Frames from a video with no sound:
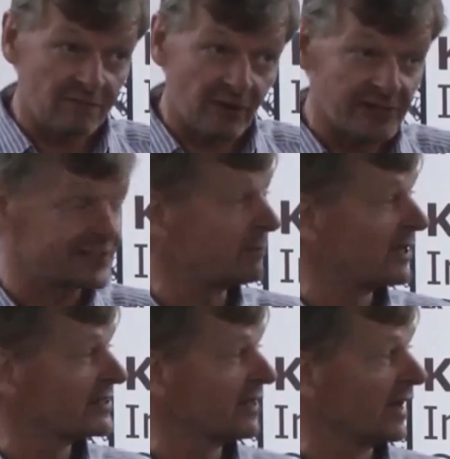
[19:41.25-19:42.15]
of very
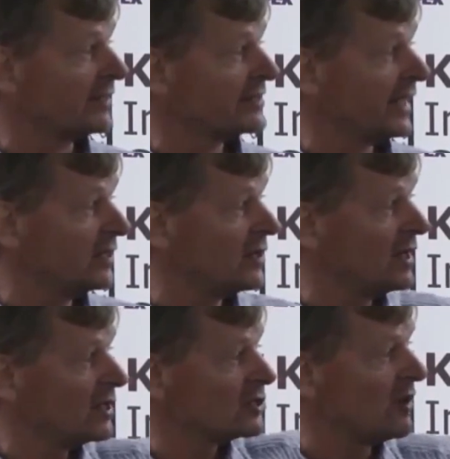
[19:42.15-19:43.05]
similar sites.
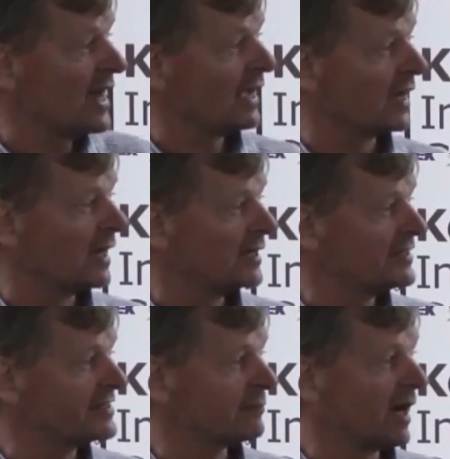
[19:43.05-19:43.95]
In Sri Lanka,
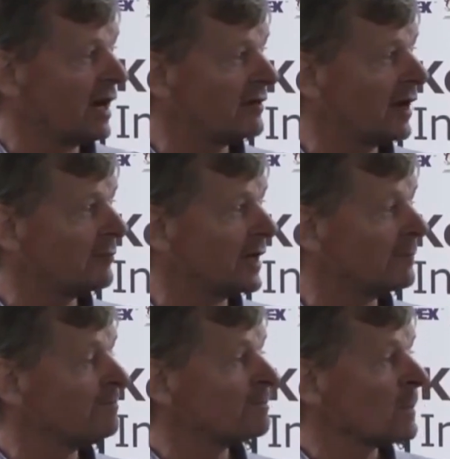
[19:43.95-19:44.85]
at
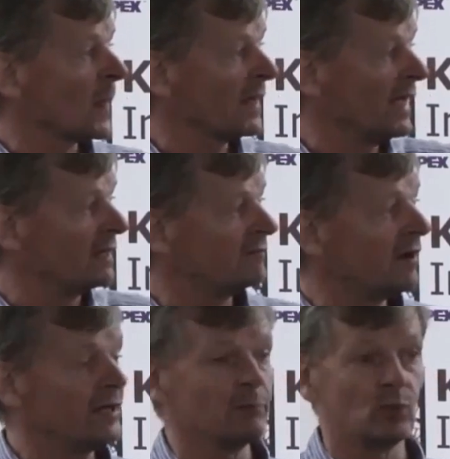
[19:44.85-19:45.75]
Kisamaharam, again, a
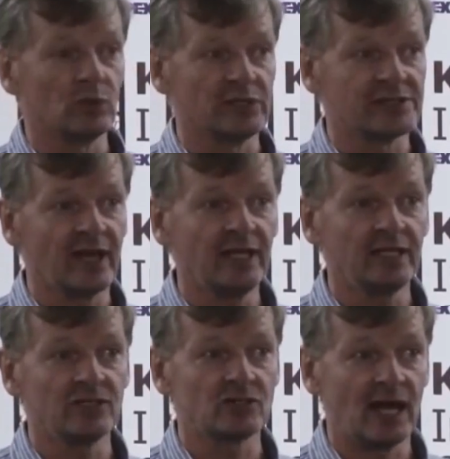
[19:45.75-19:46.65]
very important
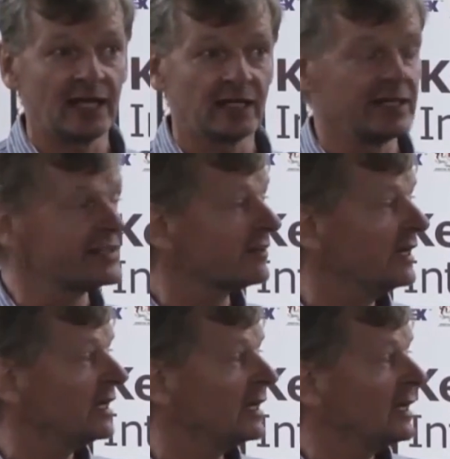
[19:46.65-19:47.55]
site in Sri Lankan
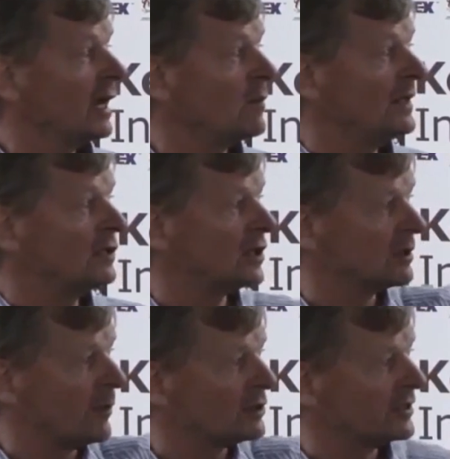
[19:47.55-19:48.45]
history. And when we look
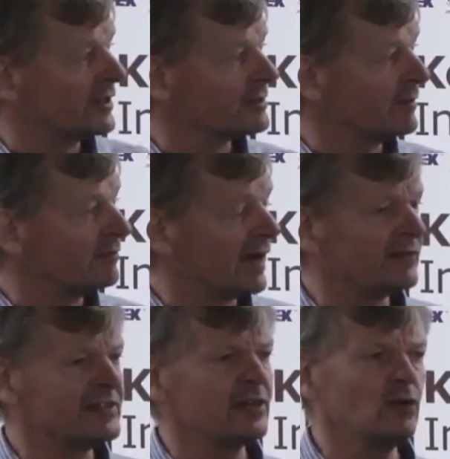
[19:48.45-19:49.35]
at the pottery that's been
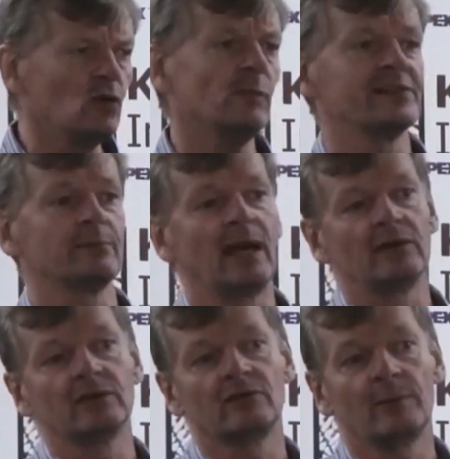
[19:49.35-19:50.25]
found, there's an enormous
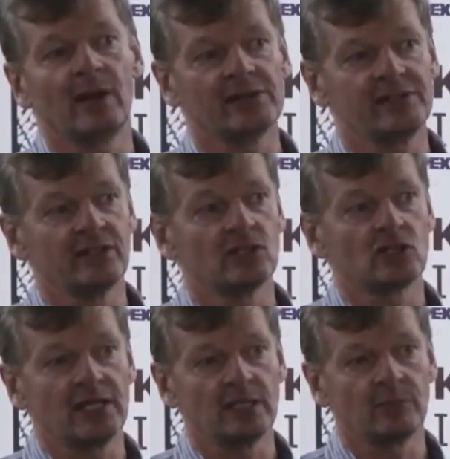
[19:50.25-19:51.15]
amount of
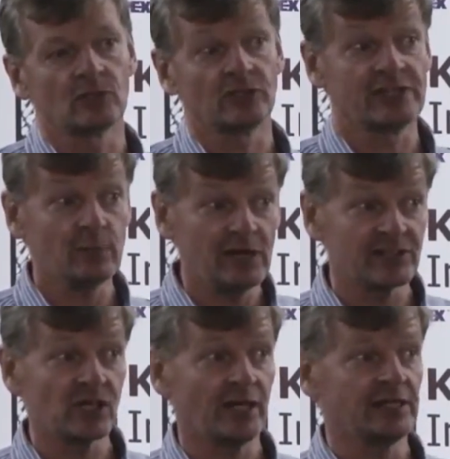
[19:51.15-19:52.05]
Abbasid traded pottery, as well
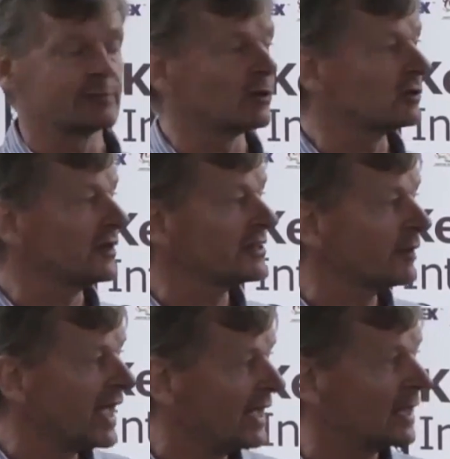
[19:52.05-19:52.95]
as Chinese pottery.
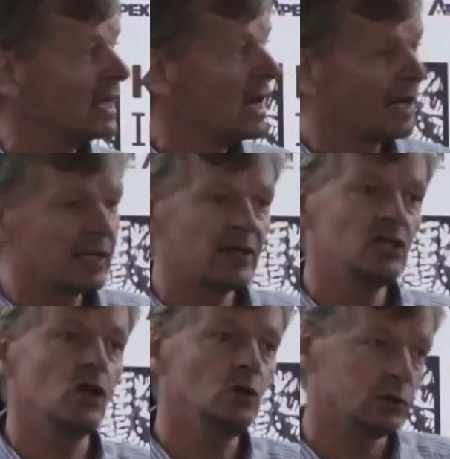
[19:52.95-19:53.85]
So again,
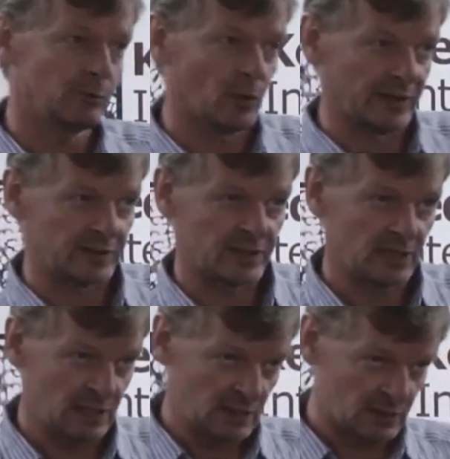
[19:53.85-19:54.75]
another nodal point
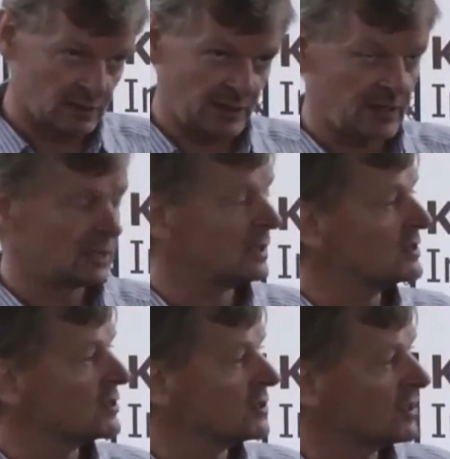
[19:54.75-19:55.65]
on Indian
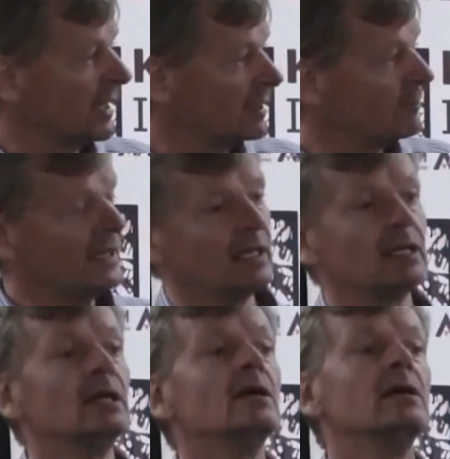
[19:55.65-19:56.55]
Ocean trade
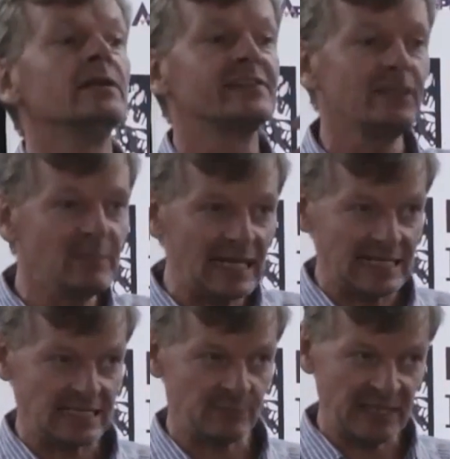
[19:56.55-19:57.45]
being
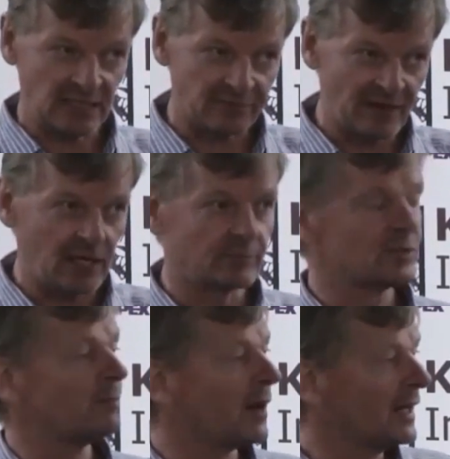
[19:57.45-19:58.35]
stimulated, being
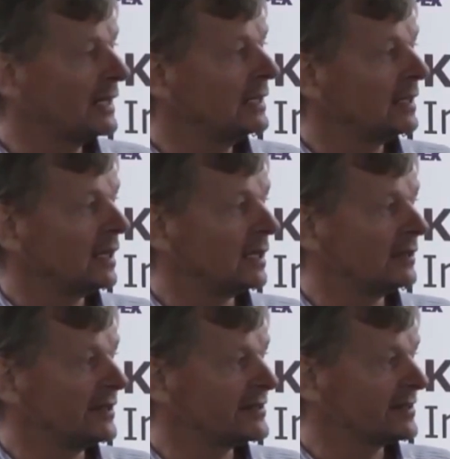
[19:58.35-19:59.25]
developed by
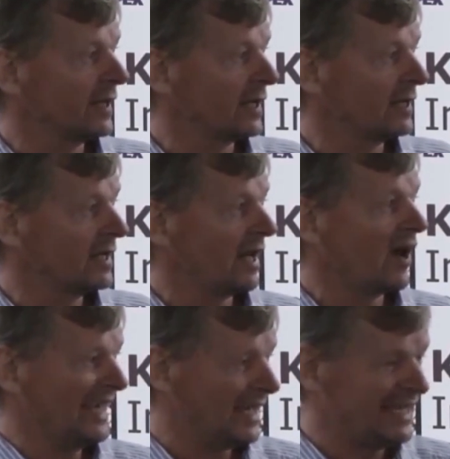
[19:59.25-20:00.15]
this
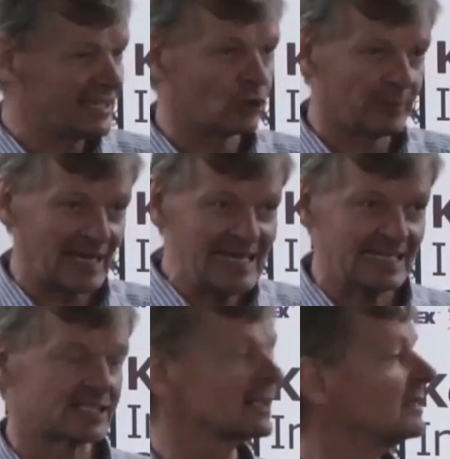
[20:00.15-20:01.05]
economic
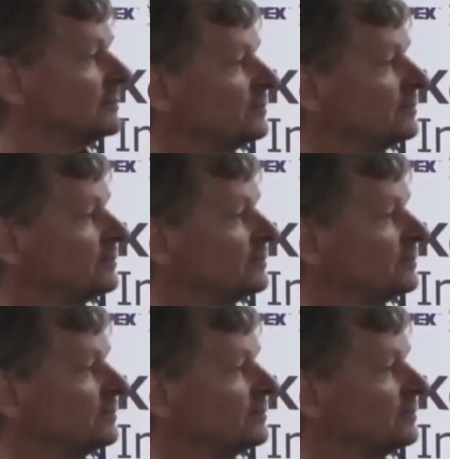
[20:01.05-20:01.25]
heat.